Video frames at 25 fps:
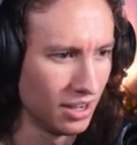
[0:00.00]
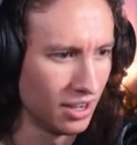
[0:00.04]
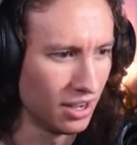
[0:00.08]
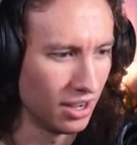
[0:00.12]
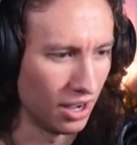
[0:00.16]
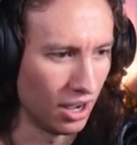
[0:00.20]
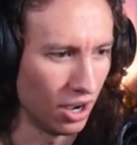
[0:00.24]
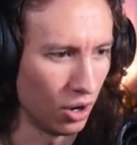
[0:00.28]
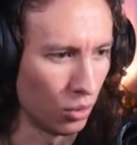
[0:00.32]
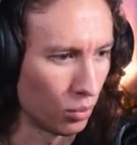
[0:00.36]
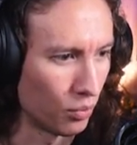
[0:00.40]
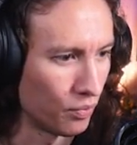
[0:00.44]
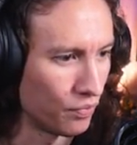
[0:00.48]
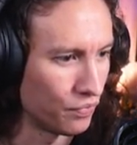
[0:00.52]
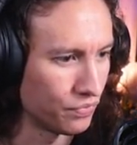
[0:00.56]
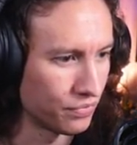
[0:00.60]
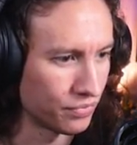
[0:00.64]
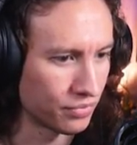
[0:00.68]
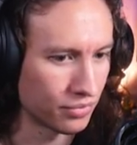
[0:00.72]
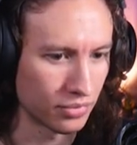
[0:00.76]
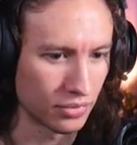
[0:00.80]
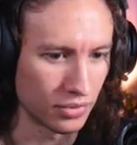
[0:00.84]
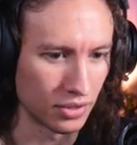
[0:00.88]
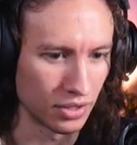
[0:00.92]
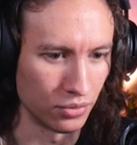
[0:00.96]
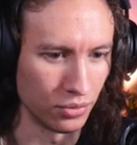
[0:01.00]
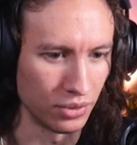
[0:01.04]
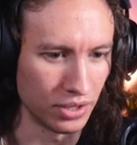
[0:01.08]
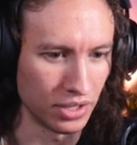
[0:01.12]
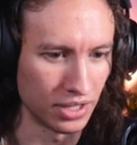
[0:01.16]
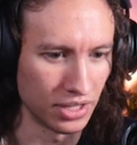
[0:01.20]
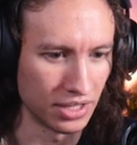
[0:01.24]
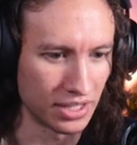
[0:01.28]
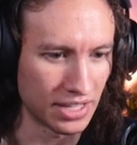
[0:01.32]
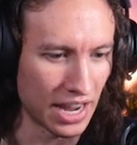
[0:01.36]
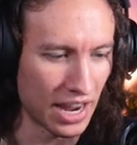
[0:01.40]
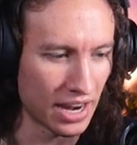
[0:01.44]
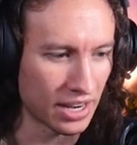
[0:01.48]
Oh, we can
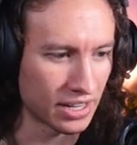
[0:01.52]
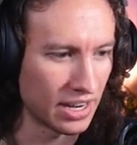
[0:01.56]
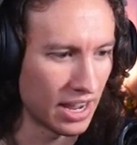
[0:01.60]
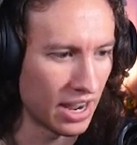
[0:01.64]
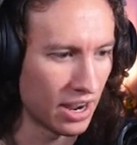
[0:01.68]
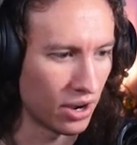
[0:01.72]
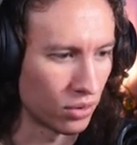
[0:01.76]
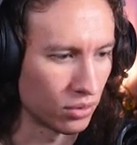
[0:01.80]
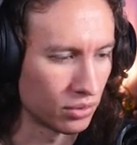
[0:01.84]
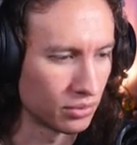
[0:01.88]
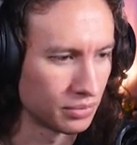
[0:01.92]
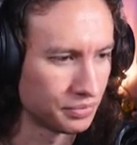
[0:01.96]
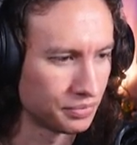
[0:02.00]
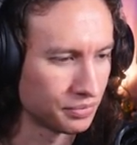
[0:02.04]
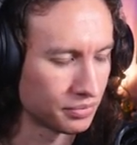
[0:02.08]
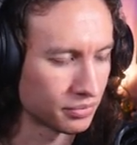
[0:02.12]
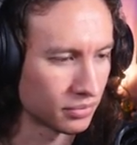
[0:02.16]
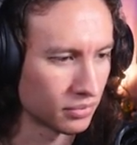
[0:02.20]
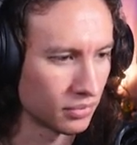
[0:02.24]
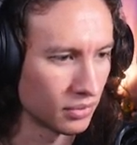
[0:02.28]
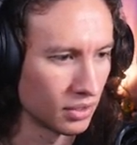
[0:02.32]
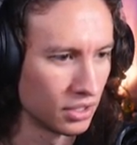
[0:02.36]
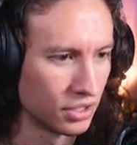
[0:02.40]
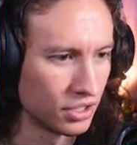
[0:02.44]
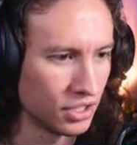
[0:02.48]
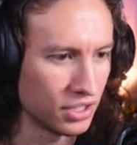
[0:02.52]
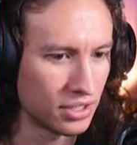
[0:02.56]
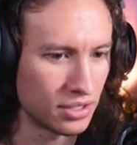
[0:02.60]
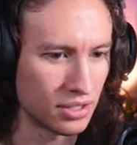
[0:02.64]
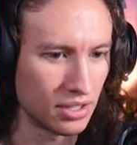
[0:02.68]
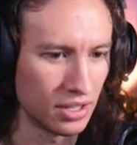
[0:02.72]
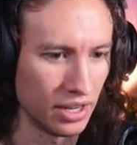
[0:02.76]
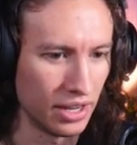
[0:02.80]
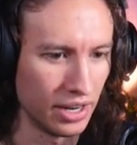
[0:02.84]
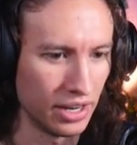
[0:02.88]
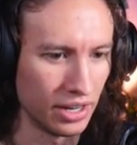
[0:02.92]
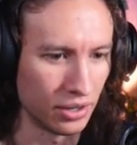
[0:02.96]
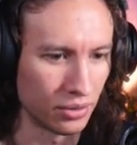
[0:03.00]
attack now. Just
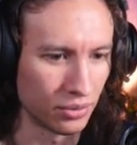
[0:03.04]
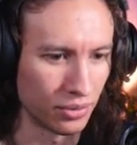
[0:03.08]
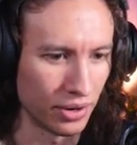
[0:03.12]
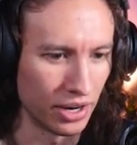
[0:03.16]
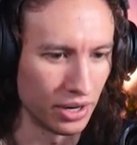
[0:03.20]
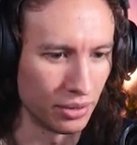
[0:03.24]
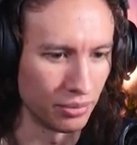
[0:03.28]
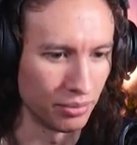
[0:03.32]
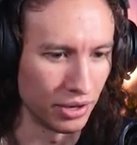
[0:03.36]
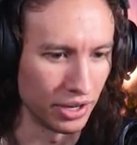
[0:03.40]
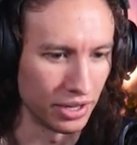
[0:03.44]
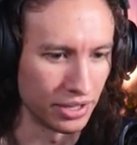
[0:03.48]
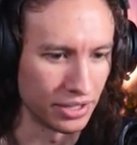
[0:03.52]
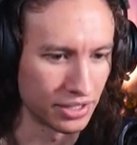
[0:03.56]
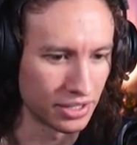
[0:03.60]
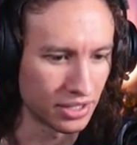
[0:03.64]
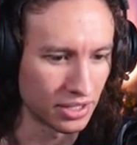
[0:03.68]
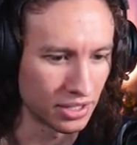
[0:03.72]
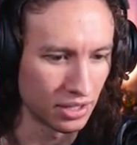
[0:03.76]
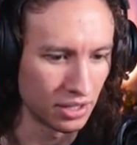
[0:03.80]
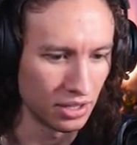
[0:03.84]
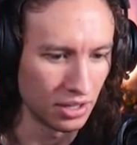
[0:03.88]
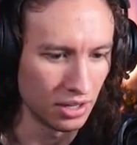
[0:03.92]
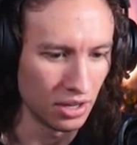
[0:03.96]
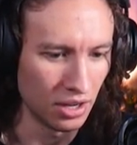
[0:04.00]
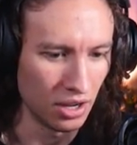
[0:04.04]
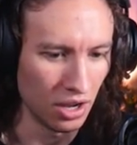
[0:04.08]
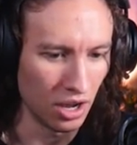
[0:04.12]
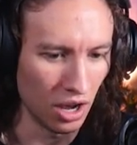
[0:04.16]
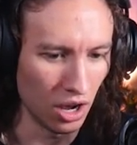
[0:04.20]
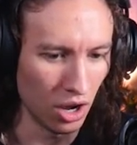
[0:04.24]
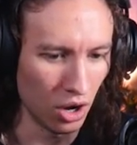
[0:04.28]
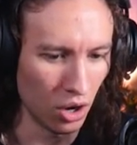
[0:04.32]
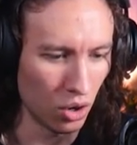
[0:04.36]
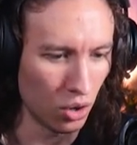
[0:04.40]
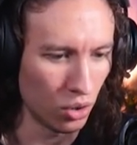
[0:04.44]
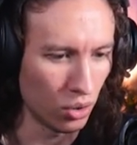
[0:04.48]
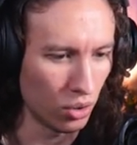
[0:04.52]
hitting random buttons.
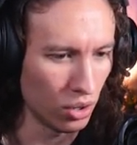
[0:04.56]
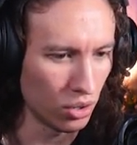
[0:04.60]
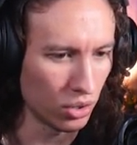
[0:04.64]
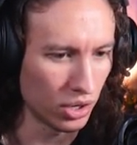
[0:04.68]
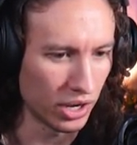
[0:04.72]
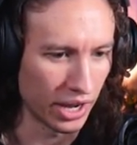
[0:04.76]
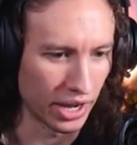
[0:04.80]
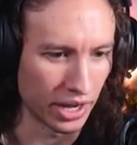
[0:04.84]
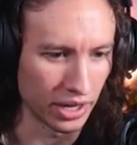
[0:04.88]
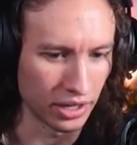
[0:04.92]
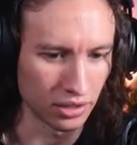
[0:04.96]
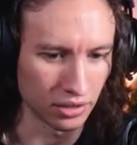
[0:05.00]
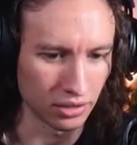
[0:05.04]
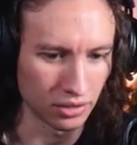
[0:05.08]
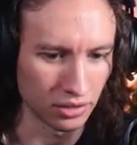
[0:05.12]
Oh, okay.